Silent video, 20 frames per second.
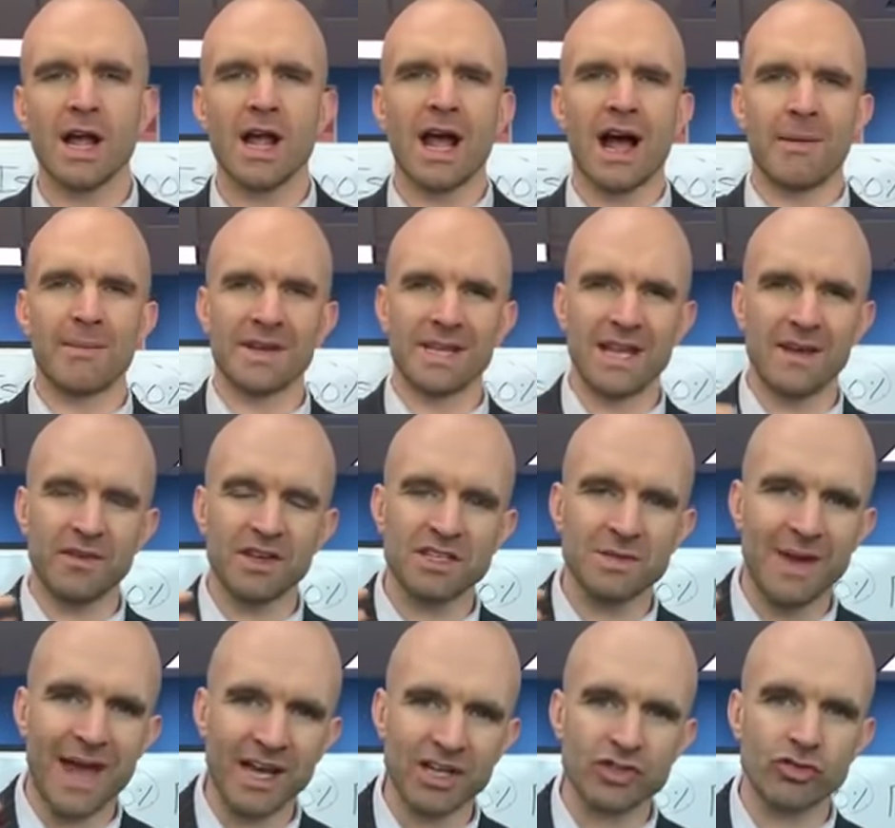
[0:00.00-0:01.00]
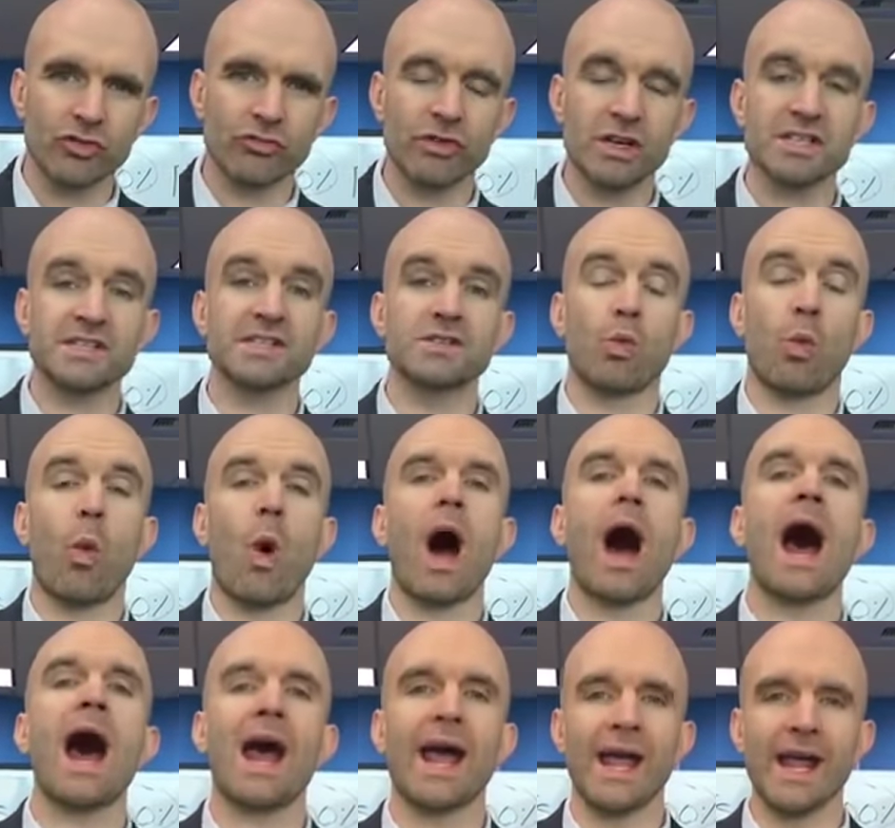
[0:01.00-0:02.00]
I'm going to give you some extra reasons
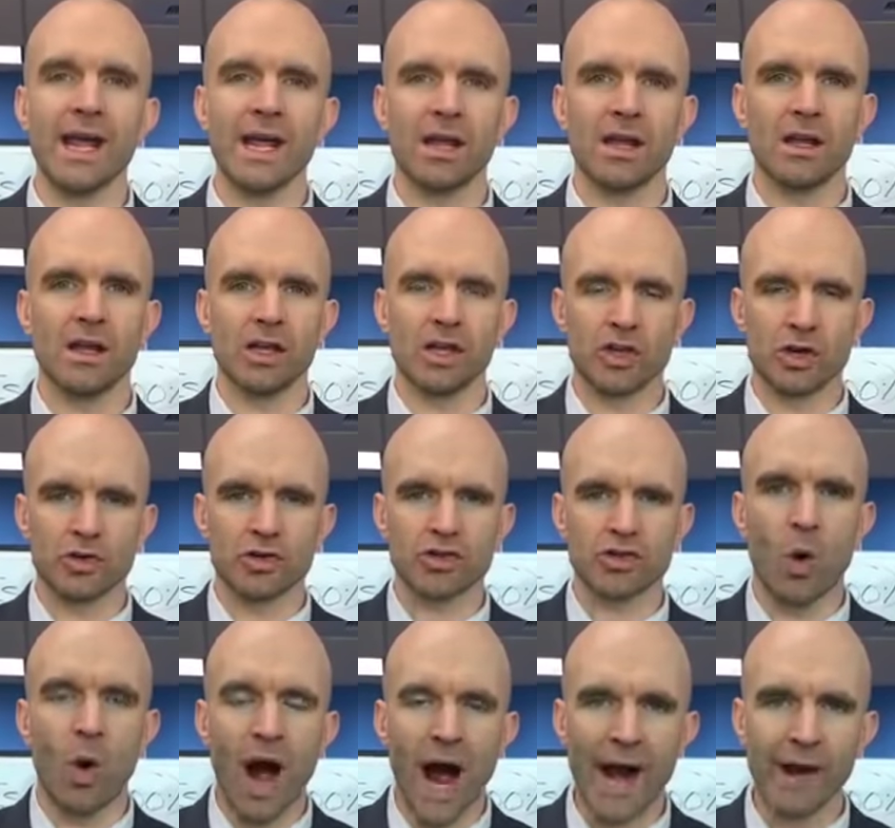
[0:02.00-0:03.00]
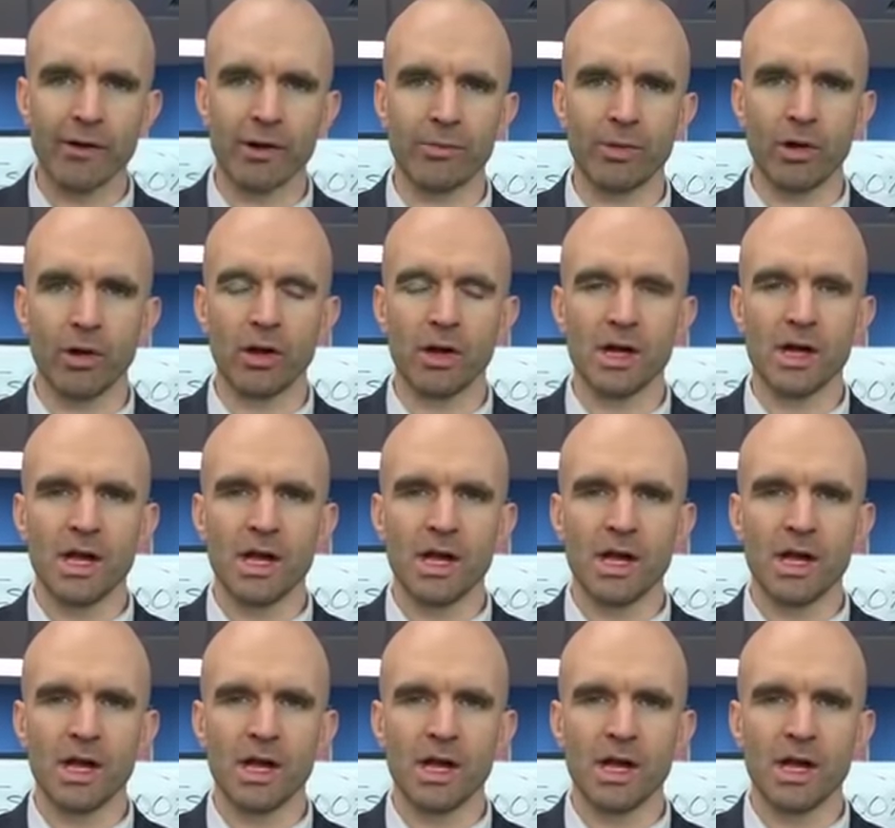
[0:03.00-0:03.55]
why you're so hireable.